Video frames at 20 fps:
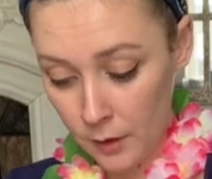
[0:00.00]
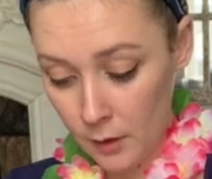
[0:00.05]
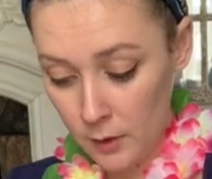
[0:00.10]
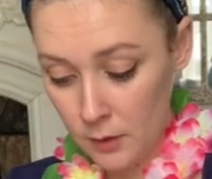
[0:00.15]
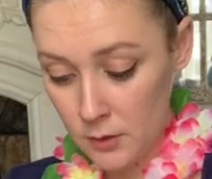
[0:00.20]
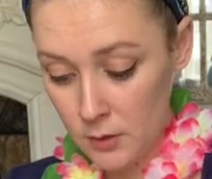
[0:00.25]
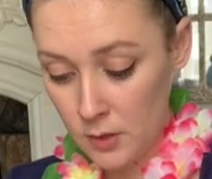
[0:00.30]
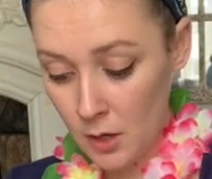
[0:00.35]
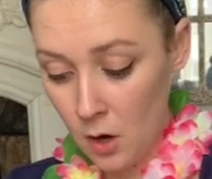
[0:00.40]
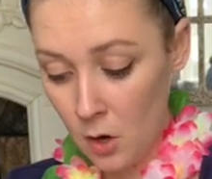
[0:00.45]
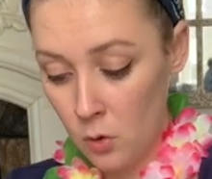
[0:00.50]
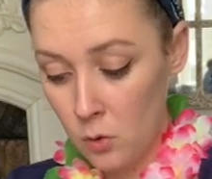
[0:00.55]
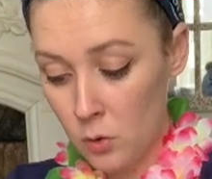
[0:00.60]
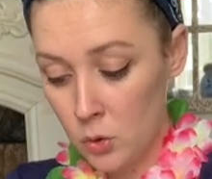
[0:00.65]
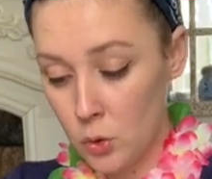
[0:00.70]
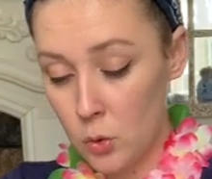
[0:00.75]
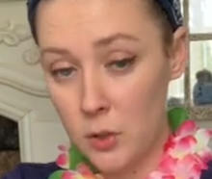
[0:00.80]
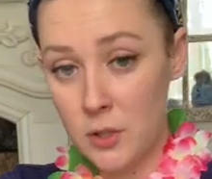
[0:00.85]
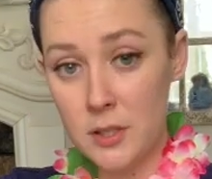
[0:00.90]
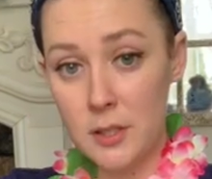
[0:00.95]
So,
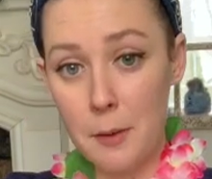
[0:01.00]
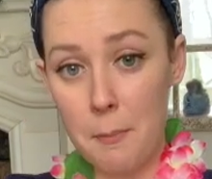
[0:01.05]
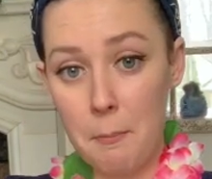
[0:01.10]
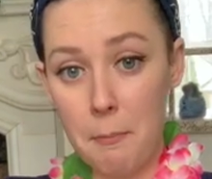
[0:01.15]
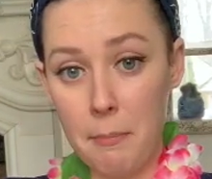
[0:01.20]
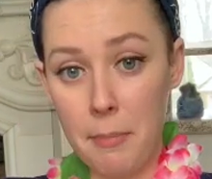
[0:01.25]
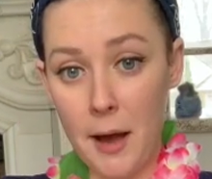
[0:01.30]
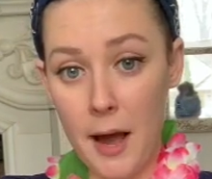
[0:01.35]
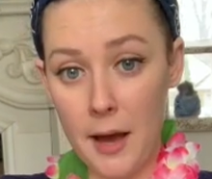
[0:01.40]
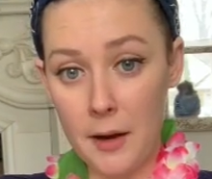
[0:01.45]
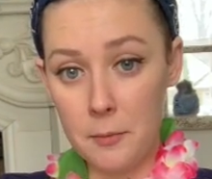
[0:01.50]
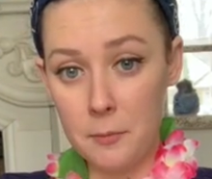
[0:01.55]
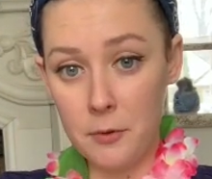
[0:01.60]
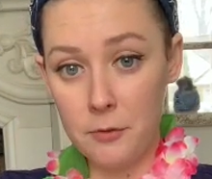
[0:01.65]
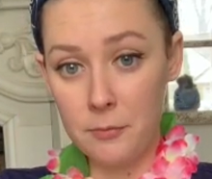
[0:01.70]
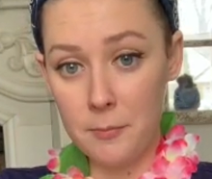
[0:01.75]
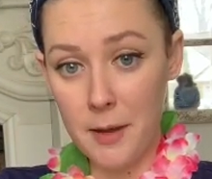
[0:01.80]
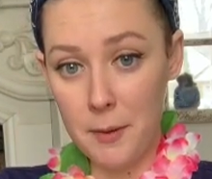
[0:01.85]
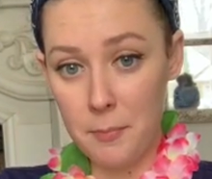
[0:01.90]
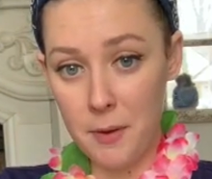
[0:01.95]
towards the bottom
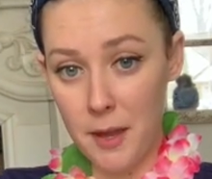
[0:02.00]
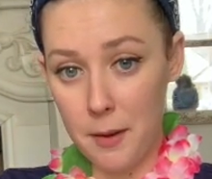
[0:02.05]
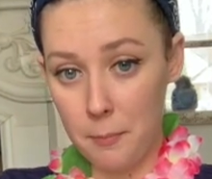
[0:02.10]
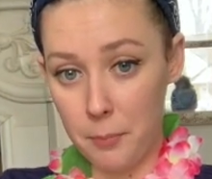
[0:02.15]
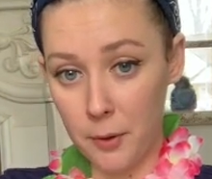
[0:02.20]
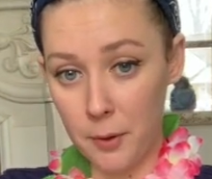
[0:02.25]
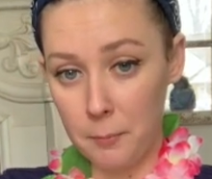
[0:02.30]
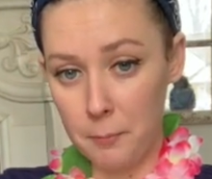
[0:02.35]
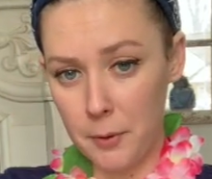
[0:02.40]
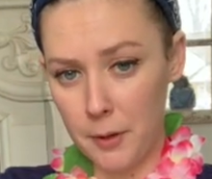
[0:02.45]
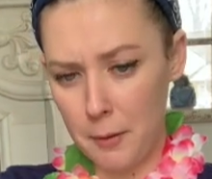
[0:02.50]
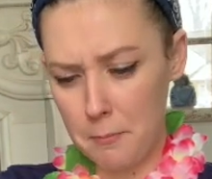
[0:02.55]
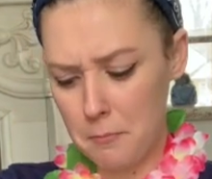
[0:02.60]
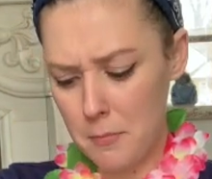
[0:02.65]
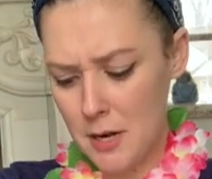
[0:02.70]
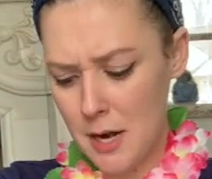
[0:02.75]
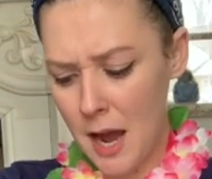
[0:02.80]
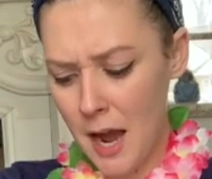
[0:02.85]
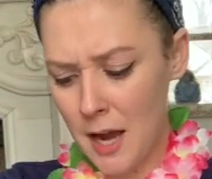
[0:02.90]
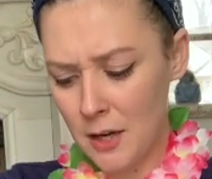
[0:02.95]
of my paper, but I'm
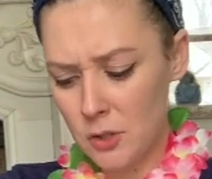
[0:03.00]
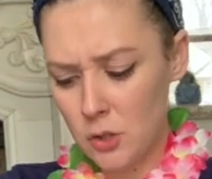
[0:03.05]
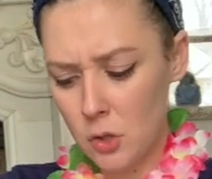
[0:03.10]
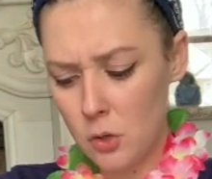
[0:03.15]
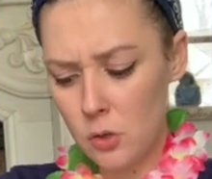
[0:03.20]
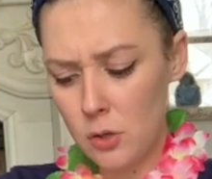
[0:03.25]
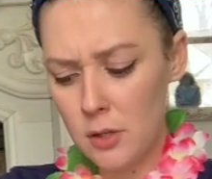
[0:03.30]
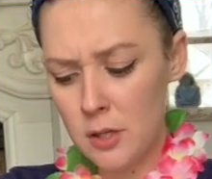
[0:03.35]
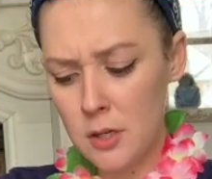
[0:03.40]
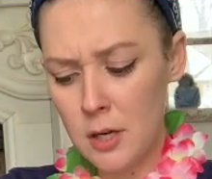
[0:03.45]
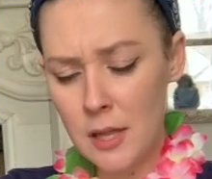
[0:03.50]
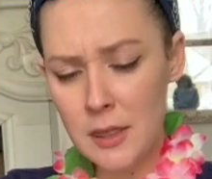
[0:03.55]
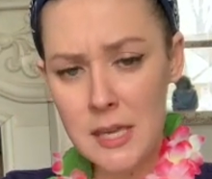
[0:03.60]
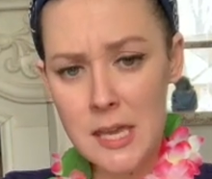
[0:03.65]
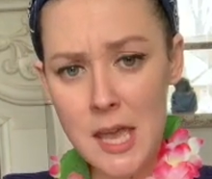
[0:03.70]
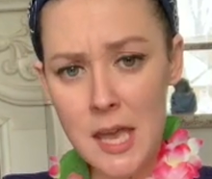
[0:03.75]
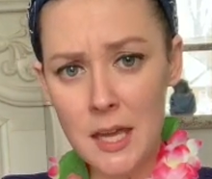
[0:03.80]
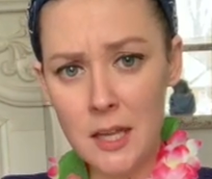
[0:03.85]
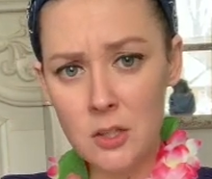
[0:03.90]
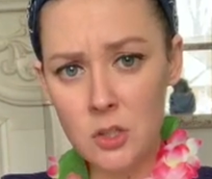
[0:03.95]
not totally on
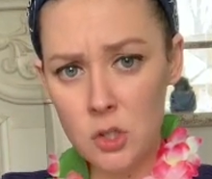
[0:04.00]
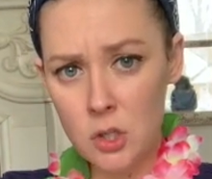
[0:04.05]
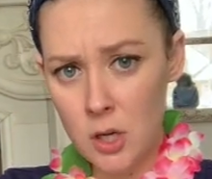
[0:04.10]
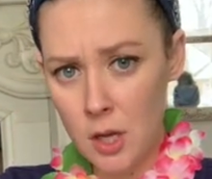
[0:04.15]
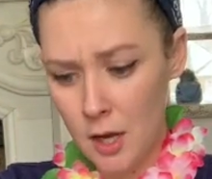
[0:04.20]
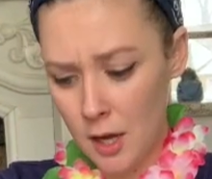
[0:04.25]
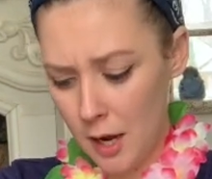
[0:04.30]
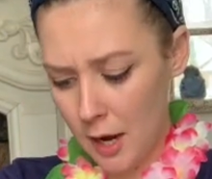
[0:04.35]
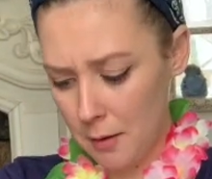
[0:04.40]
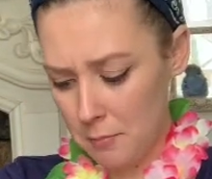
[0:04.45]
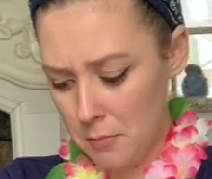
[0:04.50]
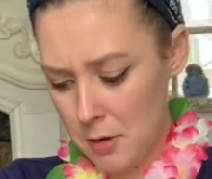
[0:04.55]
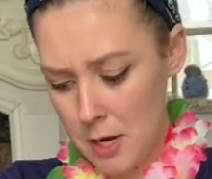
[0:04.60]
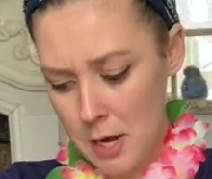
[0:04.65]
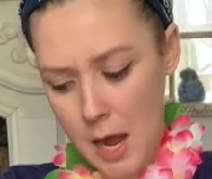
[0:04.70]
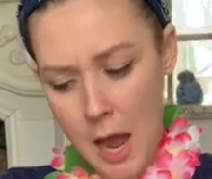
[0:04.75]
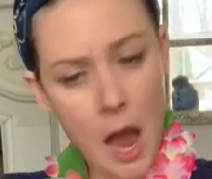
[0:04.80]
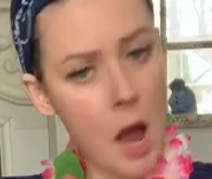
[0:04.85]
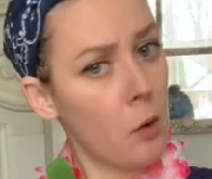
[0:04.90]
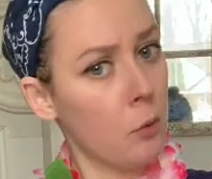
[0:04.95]
the edge, I'm not